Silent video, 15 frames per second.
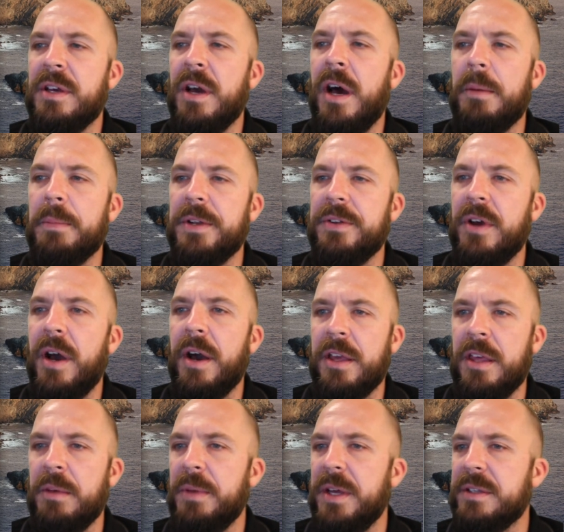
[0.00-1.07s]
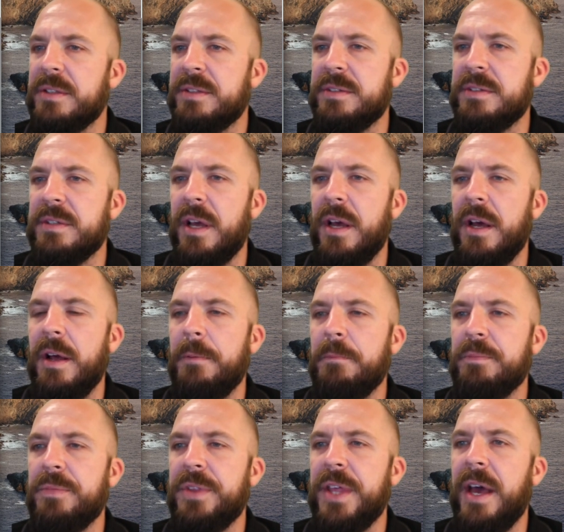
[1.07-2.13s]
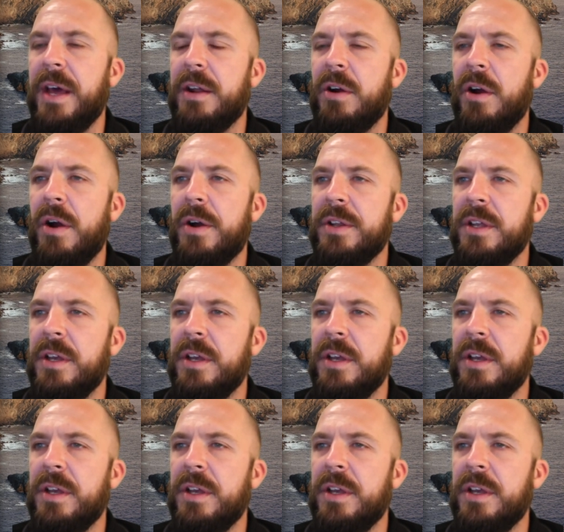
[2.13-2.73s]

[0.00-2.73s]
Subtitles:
common documents that are on